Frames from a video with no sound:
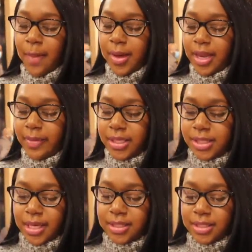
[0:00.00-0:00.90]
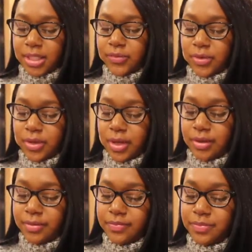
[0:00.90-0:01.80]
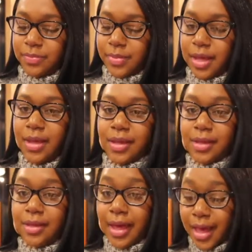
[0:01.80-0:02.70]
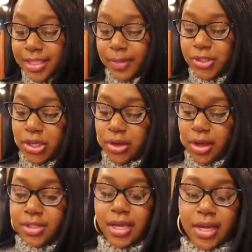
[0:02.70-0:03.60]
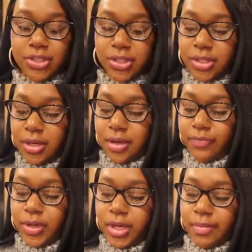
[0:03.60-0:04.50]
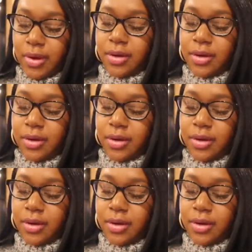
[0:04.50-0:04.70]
But let me taste this for y'all. Yes, let me show y'all Tasha's vegan burger.